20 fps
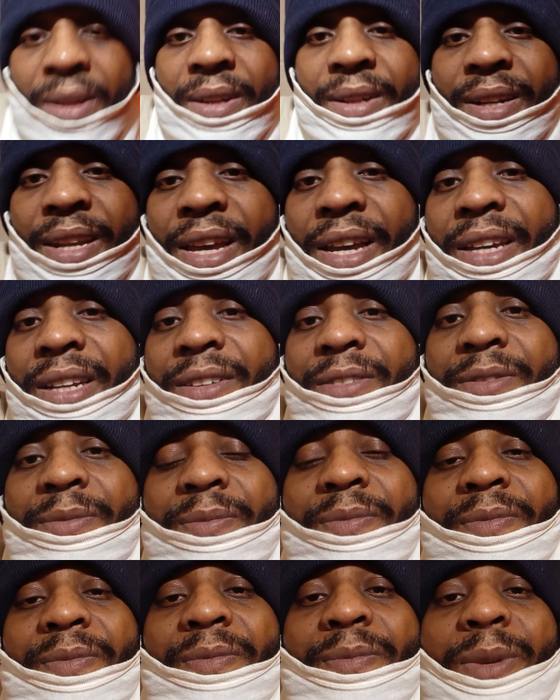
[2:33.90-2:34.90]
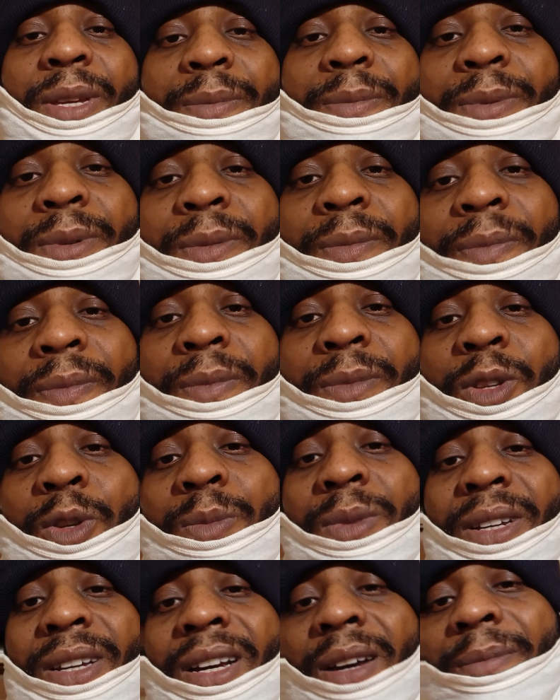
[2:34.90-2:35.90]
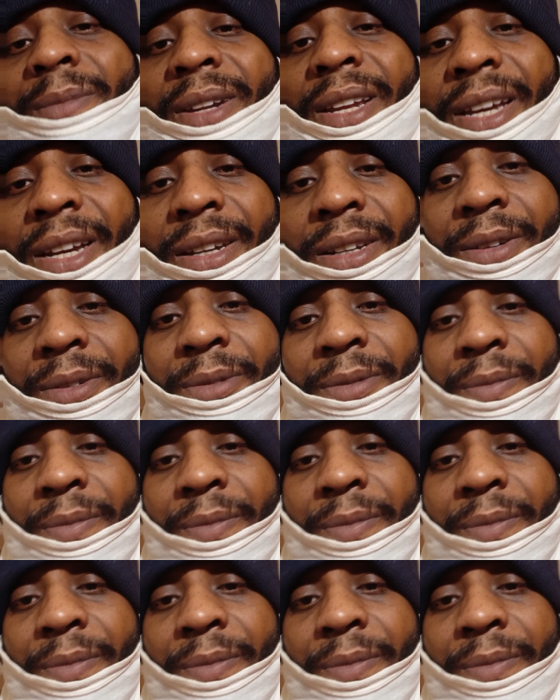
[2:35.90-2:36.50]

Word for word: negative people, you become negative.